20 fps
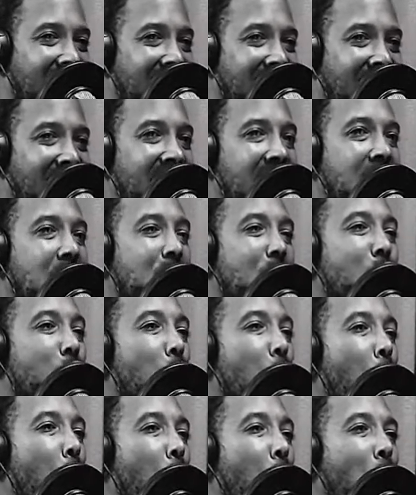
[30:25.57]
and
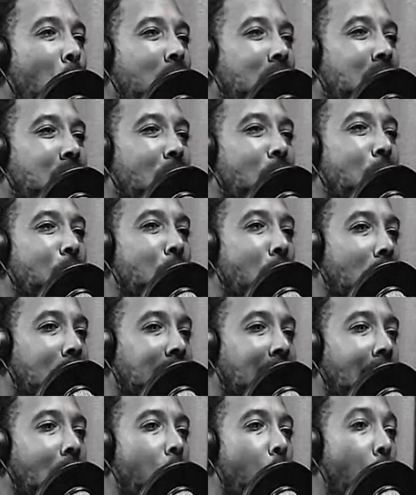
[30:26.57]
doing what the fuck
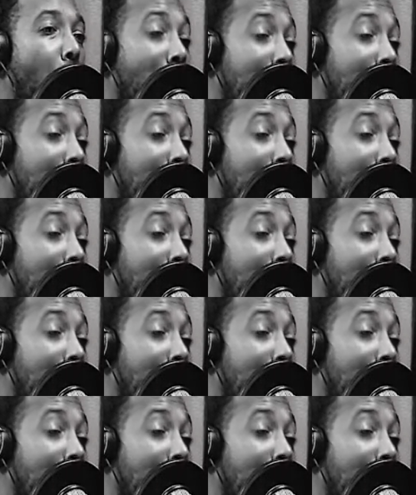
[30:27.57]
they want to